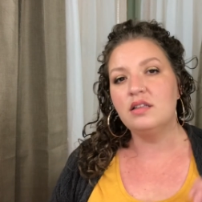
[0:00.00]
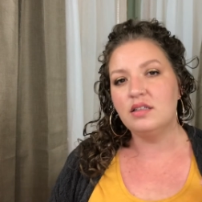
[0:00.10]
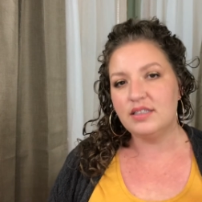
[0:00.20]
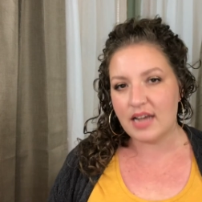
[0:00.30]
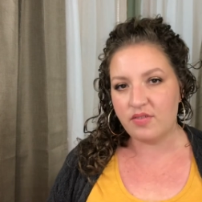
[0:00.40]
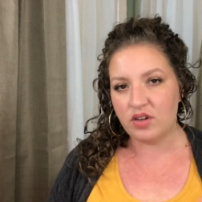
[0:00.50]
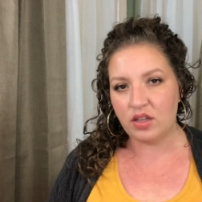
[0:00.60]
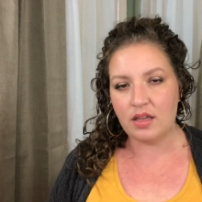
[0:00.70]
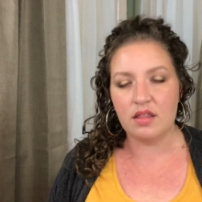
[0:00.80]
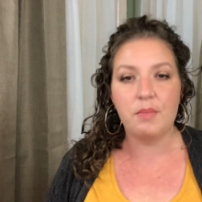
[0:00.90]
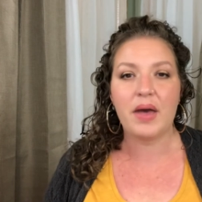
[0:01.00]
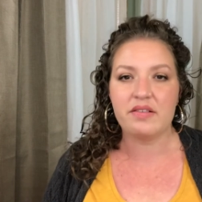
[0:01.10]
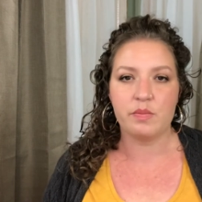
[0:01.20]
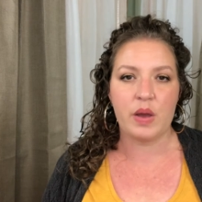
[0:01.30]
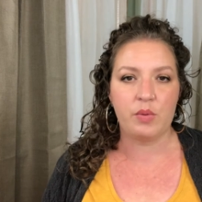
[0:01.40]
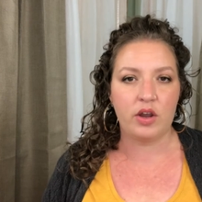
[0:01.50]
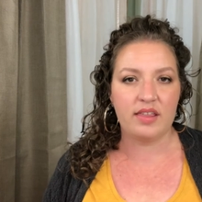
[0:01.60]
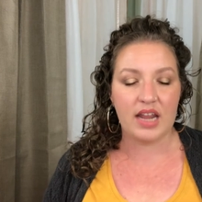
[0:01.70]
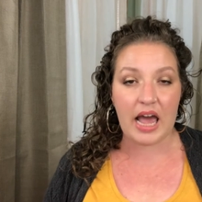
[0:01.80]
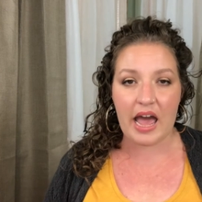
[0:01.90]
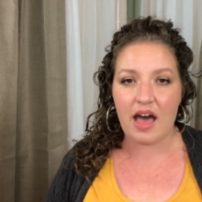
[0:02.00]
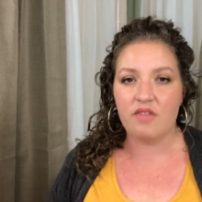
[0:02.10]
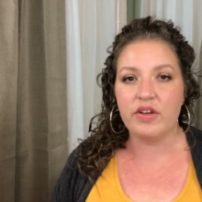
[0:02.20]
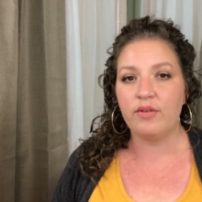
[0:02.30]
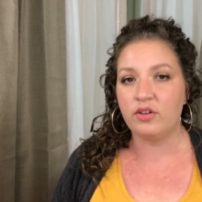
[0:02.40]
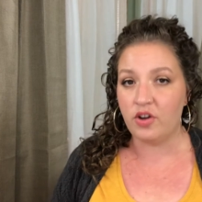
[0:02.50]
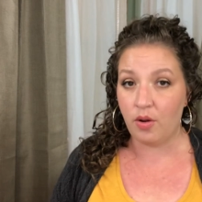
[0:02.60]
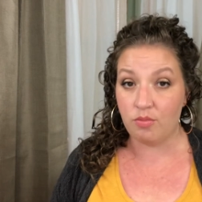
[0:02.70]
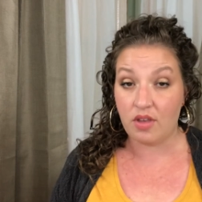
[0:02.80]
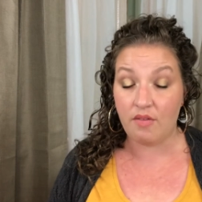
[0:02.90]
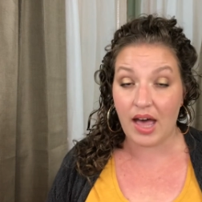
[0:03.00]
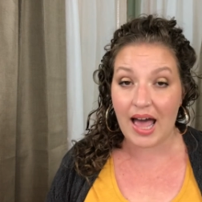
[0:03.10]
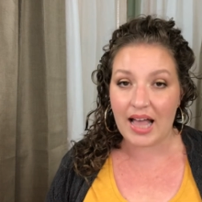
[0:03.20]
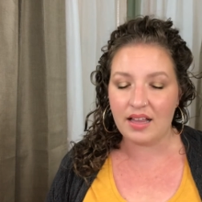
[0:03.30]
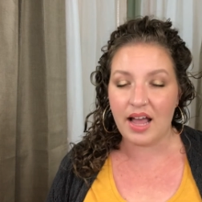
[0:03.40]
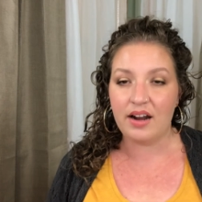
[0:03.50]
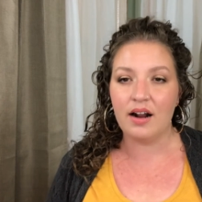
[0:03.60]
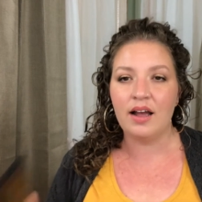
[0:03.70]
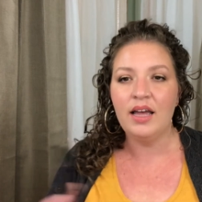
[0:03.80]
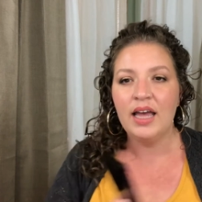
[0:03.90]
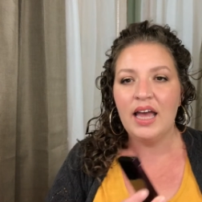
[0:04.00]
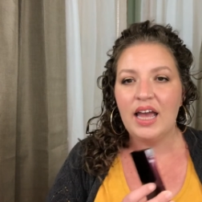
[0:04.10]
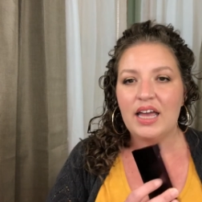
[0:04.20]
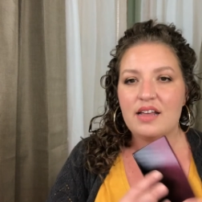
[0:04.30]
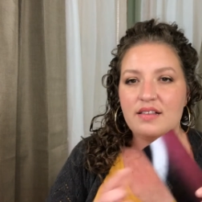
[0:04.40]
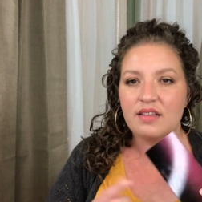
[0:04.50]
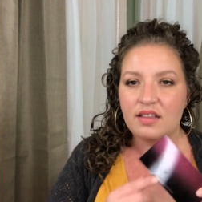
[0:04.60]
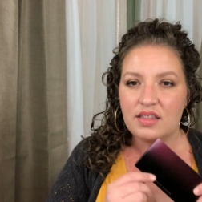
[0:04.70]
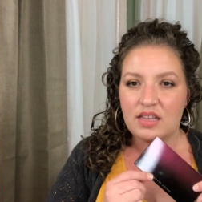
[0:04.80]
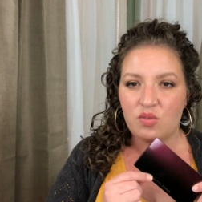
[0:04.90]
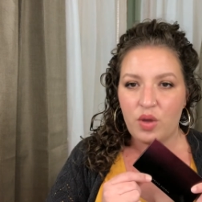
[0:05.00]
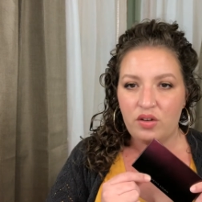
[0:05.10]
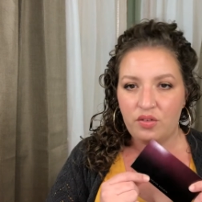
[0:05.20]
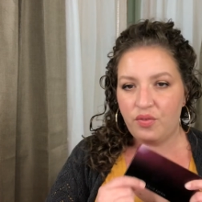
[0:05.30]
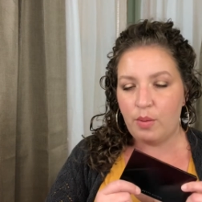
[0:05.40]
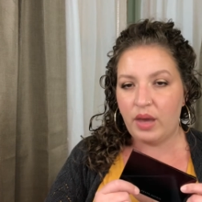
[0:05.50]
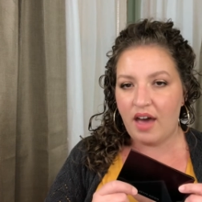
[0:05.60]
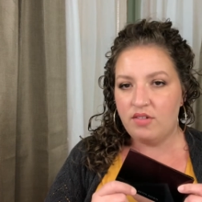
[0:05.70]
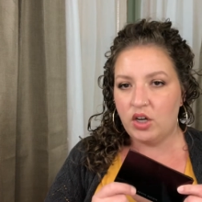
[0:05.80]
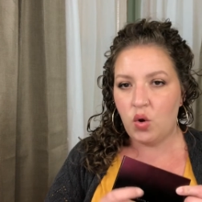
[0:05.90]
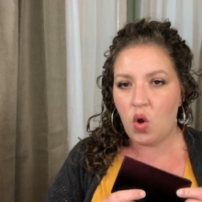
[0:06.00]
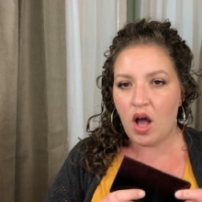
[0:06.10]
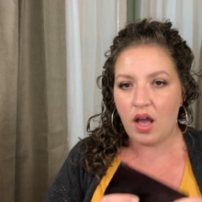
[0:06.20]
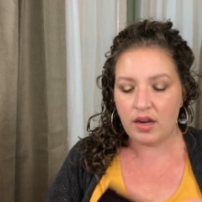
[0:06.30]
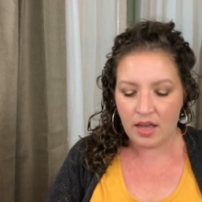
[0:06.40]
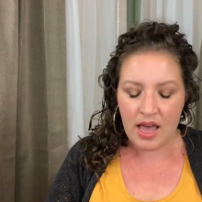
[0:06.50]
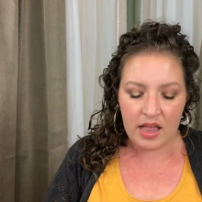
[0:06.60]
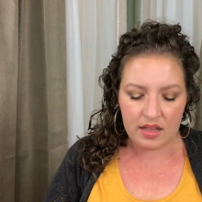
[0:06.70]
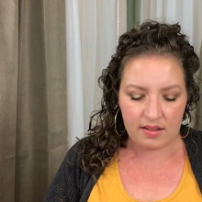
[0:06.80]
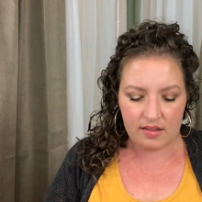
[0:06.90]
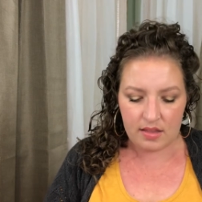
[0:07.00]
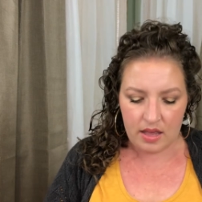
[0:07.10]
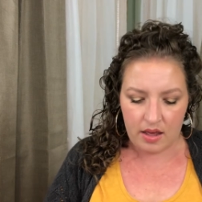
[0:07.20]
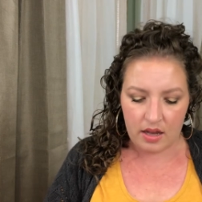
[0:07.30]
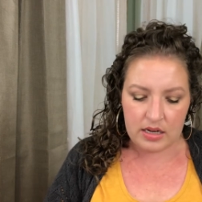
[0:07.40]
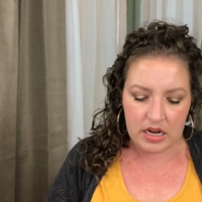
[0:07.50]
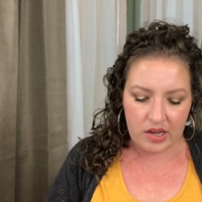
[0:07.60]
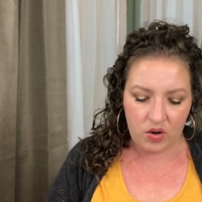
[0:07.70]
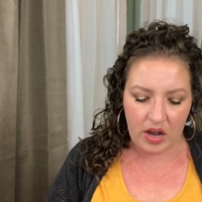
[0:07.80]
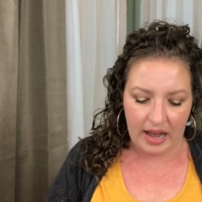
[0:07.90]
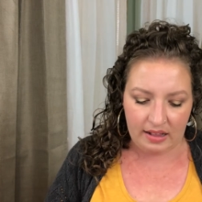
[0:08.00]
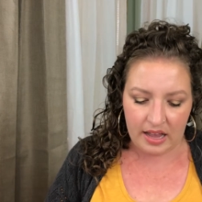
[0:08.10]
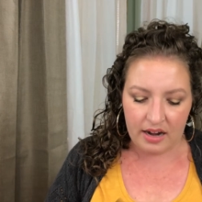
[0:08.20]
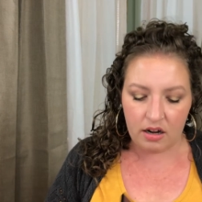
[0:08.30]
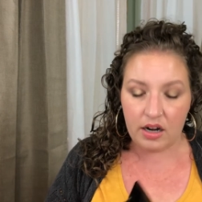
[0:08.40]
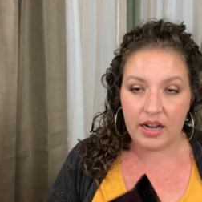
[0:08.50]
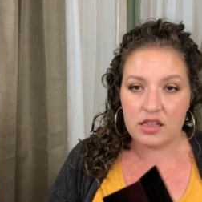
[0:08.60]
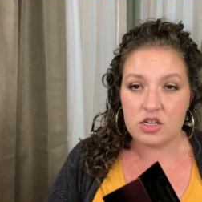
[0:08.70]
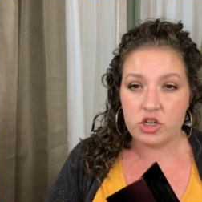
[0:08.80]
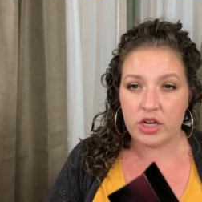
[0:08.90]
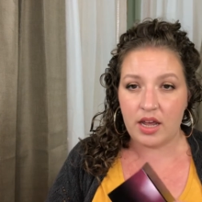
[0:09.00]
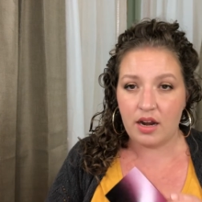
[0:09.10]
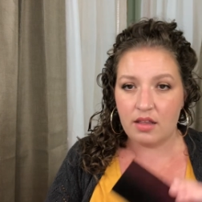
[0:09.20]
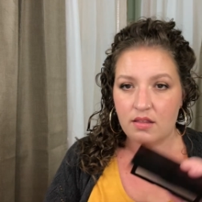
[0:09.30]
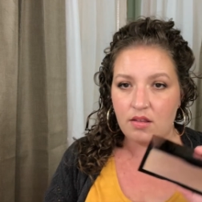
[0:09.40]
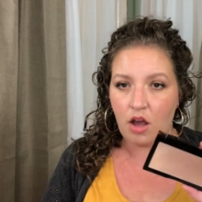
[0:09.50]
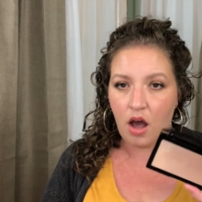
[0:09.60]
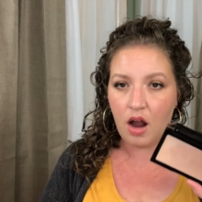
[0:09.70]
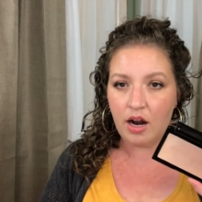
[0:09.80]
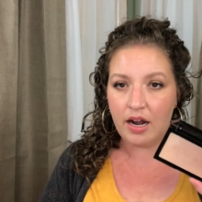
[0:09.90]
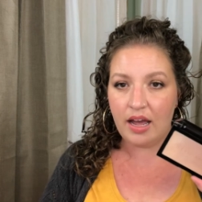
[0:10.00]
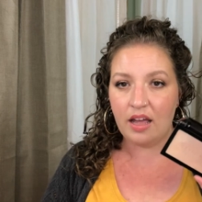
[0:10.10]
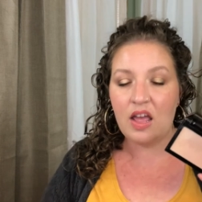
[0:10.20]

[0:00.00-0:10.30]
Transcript: definitely the best memory that I have in terms of a highlighter is this one from Kevin Aucoin. This is the Neo highlighter in the shade Sahara,